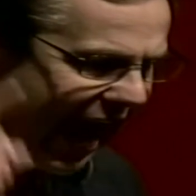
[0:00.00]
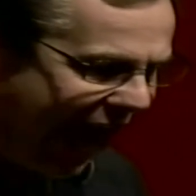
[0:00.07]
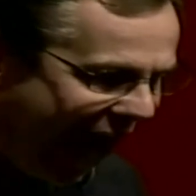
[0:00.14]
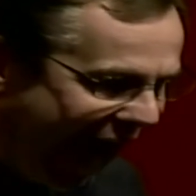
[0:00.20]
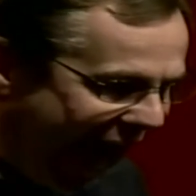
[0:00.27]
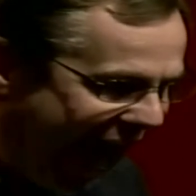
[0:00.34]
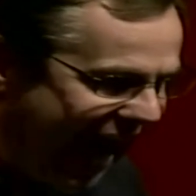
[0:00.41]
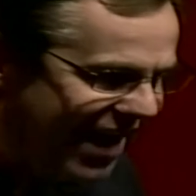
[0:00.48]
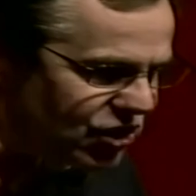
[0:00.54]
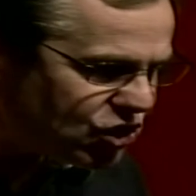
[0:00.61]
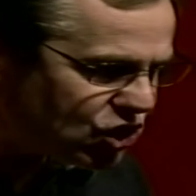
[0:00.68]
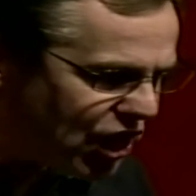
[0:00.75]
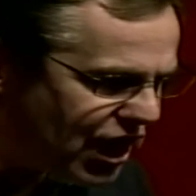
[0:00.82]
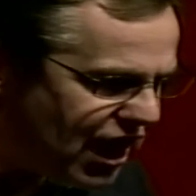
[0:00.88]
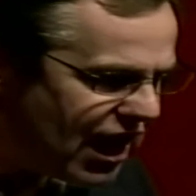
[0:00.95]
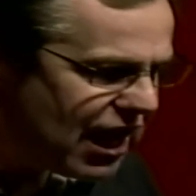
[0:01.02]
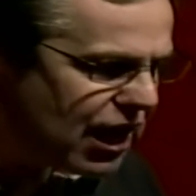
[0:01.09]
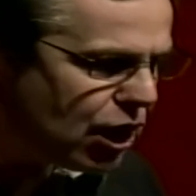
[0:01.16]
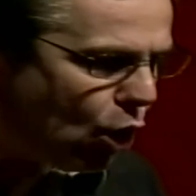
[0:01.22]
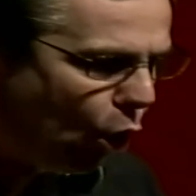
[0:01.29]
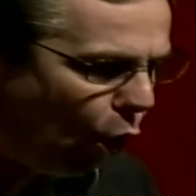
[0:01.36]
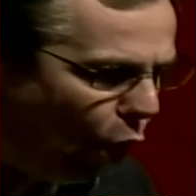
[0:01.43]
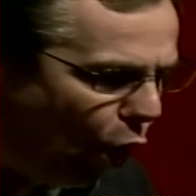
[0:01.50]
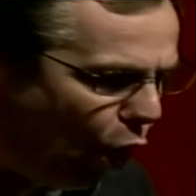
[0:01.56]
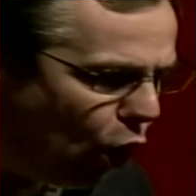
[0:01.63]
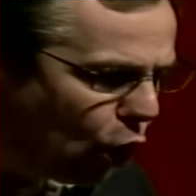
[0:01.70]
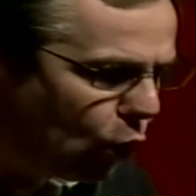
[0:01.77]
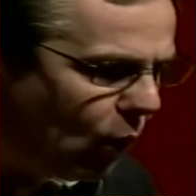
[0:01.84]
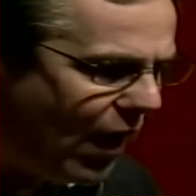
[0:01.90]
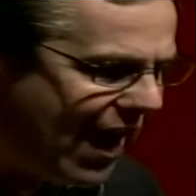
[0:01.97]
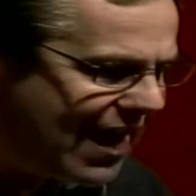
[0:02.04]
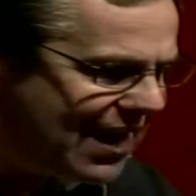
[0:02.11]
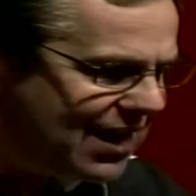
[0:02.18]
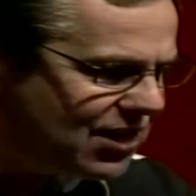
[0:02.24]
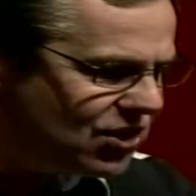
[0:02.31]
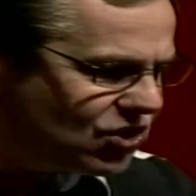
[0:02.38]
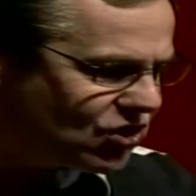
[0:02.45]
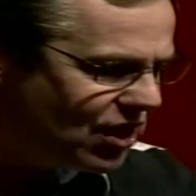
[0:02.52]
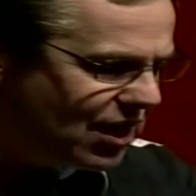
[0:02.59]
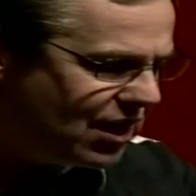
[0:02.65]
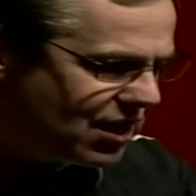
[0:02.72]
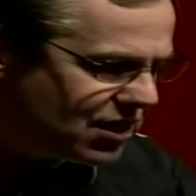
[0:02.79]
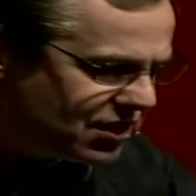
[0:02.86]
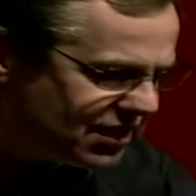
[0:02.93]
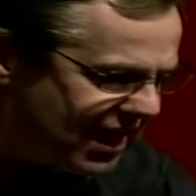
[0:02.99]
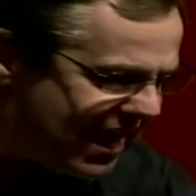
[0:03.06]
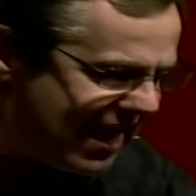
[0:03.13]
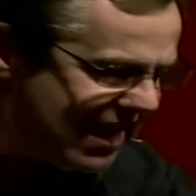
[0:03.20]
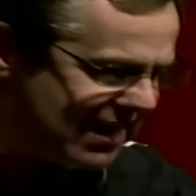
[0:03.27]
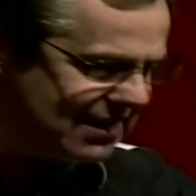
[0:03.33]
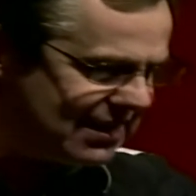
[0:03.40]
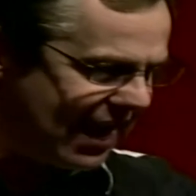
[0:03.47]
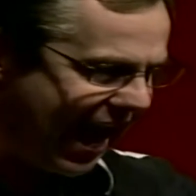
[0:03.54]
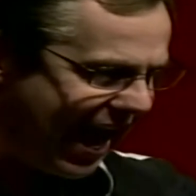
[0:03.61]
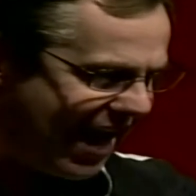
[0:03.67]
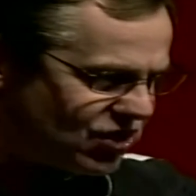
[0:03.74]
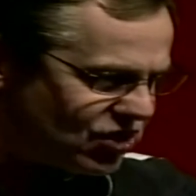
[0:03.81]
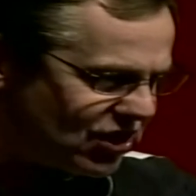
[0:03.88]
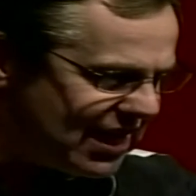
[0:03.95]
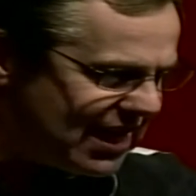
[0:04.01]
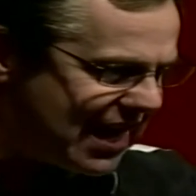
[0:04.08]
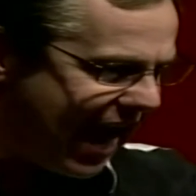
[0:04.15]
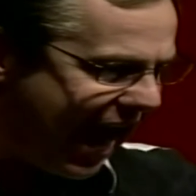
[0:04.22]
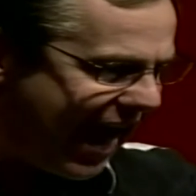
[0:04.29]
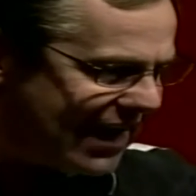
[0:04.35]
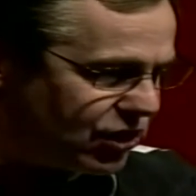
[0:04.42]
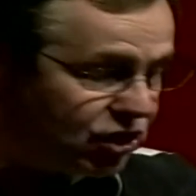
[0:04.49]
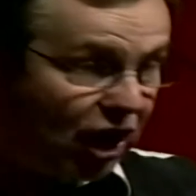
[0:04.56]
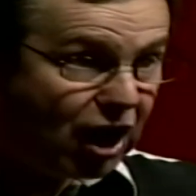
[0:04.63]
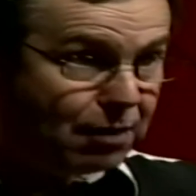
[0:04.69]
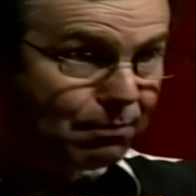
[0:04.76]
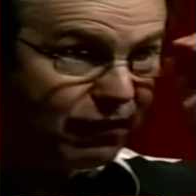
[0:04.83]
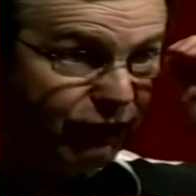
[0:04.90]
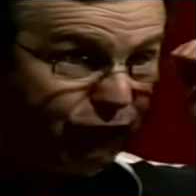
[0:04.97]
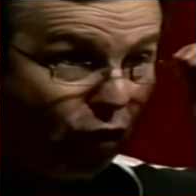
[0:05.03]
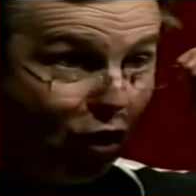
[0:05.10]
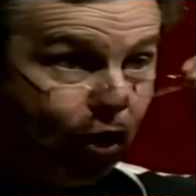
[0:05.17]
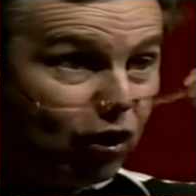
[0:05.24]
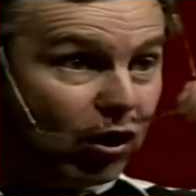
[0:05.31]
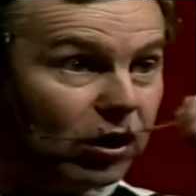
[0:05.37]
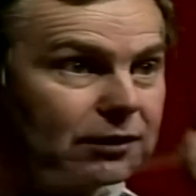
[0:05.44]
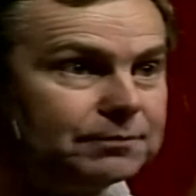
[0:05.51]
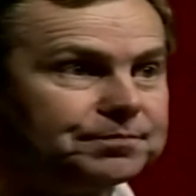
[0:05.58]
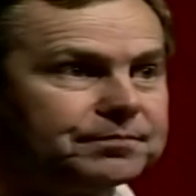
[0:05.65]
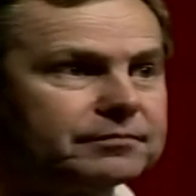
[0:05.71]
as he always did, as he had done before.